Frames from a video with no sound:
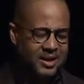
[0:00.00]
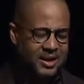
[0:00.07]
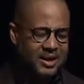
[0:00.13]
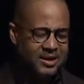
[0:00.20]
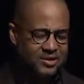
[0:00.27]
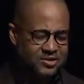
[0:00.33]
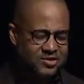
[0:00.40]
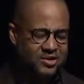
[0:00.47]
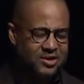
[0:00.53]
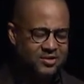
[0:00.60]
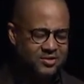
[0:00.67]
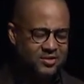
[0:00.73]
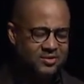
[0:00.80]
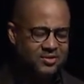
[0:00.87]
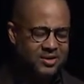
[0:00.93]
In
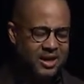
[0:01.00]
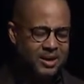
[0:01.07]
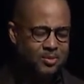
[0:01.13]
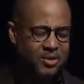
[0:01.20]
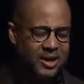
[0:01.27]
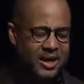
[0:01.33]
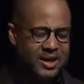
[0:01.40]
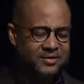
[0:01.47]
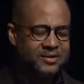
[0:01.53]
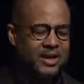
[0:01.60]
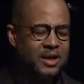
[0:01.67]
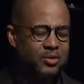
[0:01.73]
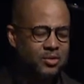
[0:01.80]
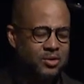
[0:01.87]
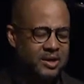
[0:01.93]
Jesus' name we ask.
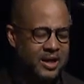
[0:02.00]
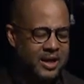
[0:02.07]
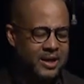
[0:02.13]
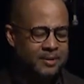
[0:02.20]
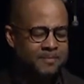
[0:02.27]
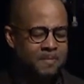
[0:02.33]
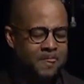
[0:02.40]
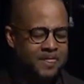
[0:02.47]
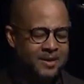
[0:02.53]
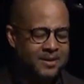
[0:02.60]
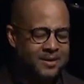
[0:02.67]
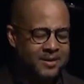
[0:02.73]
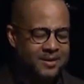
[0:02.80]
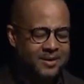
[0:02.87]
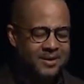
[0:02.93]
Now, Lord God,
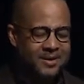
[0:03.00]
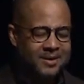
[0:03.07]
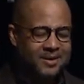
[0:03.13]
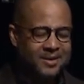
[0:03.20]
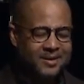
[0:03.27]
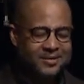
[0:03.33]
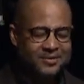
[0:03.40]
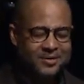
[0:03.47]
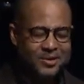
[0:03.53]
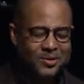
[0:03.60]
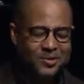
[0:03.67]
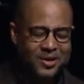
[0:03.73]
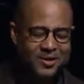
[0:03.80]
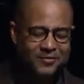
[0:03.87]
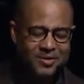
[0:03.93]
as the
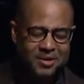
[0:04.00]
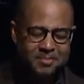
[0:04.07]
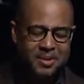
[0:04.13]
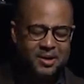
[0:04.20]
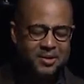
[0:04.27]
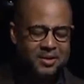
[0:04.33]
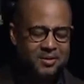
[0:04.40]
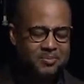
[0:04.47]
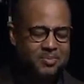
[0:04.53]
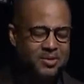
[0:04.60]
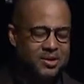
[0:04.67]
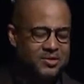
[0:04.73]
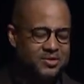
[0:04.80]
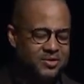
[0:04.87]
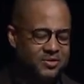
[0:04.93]
old African-American
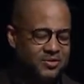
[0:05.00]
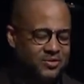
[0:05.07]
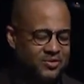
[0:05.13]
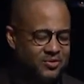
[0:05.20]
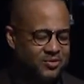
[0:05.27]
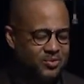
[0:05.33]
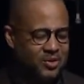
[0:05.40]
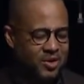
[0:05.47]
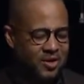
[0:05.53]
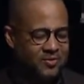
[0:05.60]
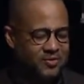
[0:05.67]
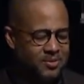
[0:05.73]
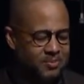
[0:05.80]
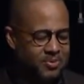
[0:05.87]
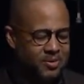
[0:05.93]
preachers would
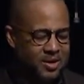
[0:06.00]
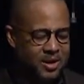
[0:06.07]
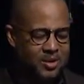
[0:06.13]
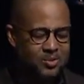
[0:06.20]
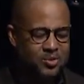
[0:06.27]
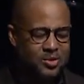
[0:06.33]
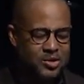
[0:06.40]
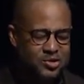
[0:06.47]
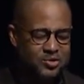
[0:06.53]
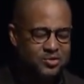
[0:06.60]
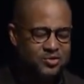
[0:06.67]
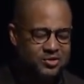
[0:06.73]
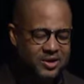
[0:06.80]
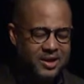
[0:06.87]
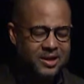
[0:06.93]
often pray, would you
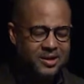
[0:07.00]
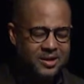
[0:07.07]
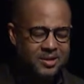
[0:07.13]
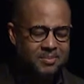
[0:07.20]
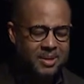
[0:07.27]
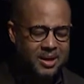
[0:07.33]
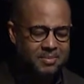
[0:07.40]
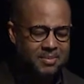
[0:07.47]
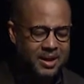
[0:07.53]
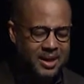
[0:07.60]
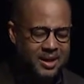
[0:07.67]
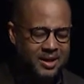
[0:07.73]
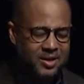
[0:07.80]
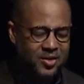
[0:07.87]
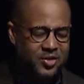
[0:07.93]
stand in my
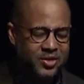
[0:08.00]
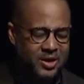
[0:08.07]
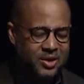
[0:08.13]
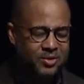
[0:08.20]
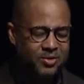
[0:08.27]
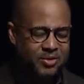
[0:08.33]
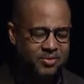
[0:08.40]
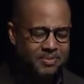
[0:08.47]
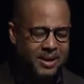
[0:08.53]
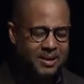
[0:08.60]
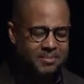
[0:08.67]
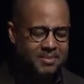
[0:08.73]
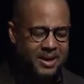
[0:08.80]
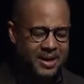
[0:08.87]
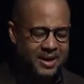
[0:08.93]
body, think with my
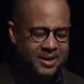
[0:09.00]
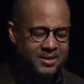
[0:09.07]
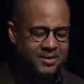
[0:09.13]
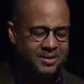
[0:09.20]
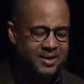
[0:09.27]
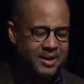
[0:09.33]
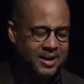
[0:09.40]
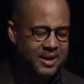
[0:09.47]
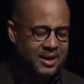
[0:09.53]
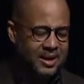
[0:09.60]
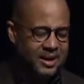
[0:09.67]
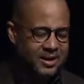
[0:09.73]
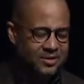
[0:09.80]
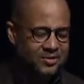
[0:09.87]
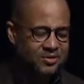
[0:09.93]
mind,
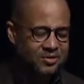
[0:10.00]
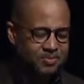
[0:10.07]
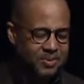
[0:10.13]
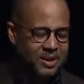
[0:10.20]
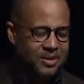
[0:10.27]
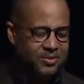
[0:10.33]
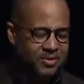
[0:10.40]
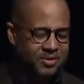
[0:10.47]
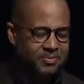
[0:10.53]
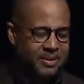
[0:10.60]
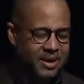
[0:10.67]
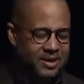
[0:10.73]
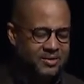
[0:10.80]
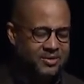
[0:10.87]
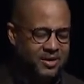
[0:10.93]
and speak with
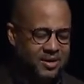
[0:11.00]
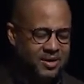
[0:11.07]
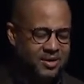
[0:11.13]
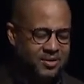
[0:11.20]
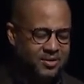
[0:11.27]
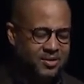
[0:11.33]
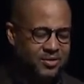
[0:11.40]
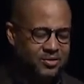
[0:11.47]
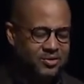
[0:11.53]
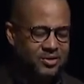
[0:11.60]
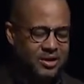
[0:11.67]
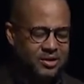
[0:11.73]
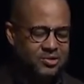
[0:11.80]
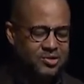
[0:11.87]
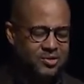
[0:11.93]
my tongue those
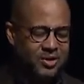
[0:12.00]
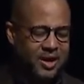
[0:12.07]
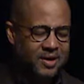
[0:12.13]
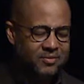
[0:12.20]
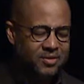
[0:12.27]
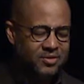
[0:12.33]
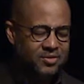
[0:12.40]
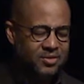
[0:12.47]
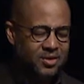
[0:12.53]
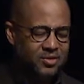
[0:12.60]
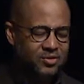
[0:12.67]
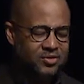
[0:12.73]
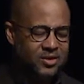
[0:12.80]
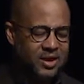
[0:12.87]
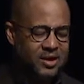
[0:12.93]
things you'd have us know,
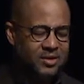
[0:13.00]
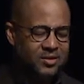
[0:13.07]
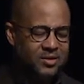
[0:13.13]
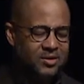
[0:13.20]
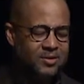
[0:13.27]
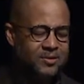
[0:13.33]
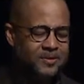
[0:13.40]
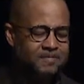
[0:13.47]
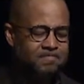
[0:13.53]
say, and do.